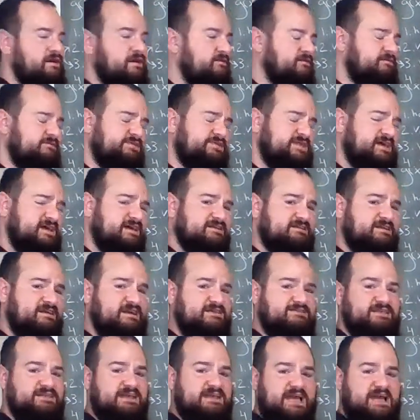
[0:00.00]
With that,
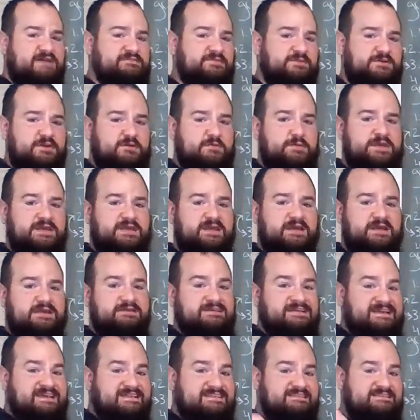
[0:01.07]
guys, have a great weekend.
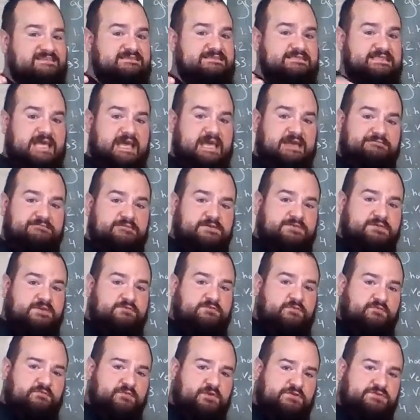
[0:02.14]
This is everything
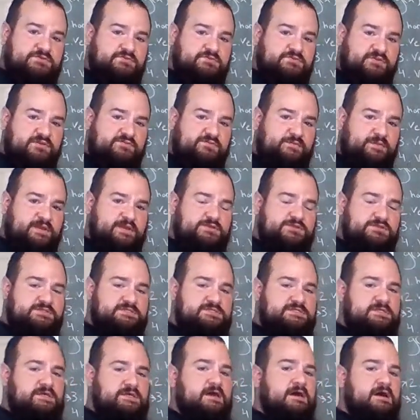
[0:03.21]
for function
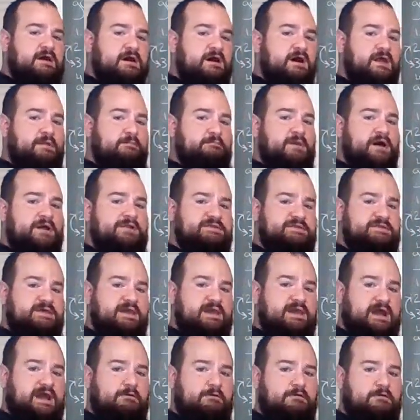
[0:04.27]
transformations. On Monday,
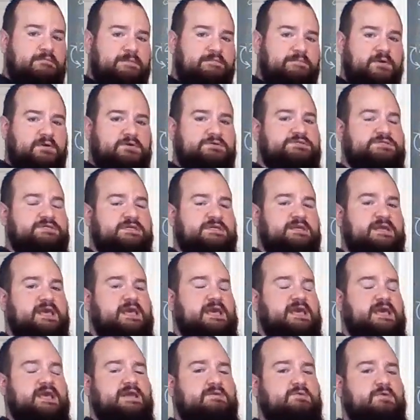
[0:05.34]
I will be posting
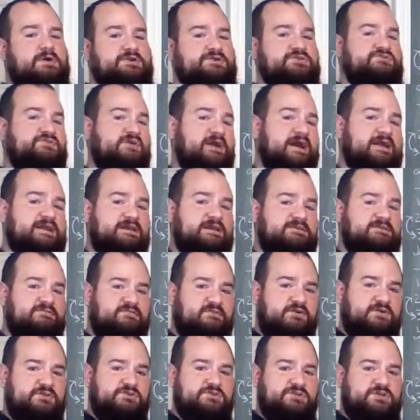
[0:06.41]
a quadratics
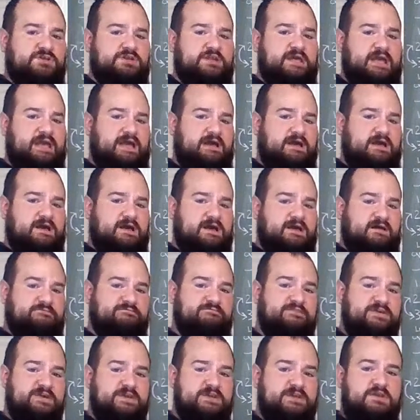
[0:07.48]
function
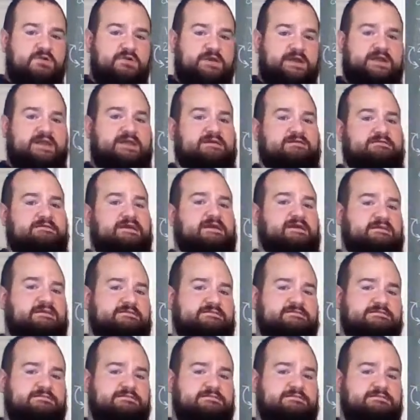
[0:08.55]
video and